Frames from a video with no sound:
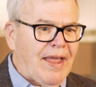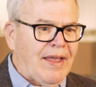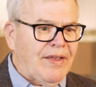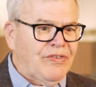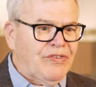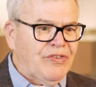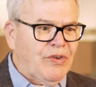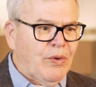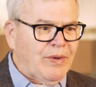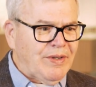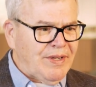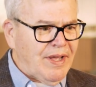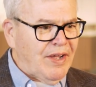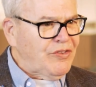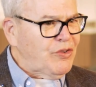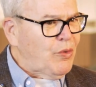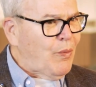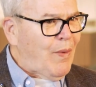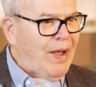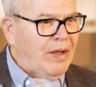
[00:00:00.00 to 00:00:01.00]
and so it
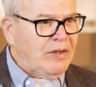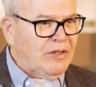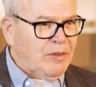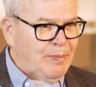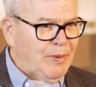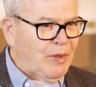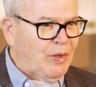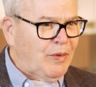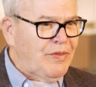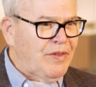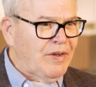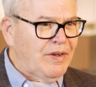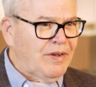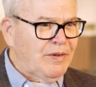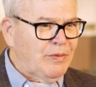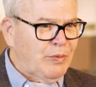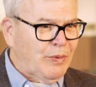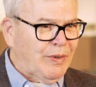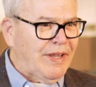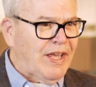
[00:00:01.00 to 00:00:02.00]
takes a while to build
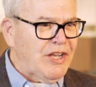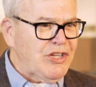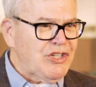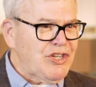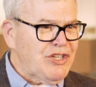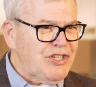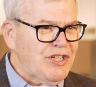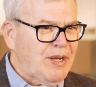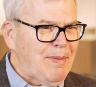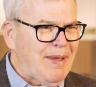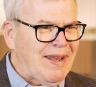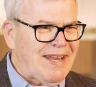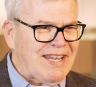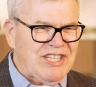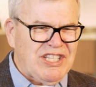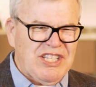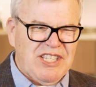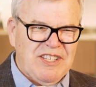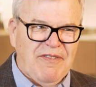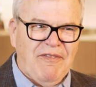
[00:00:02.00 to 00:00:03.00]
the relationship, and
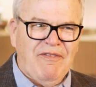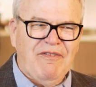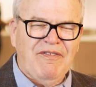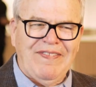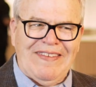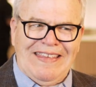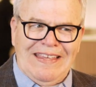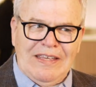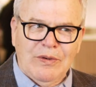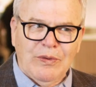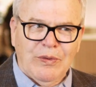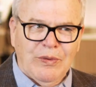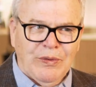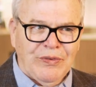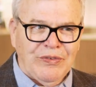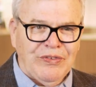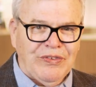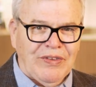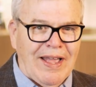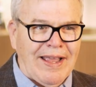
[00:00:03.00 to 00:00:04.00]
it just
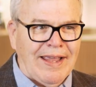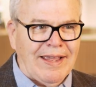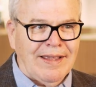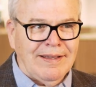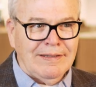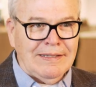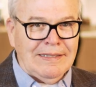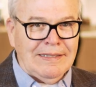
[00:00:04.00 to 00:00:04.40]
feels like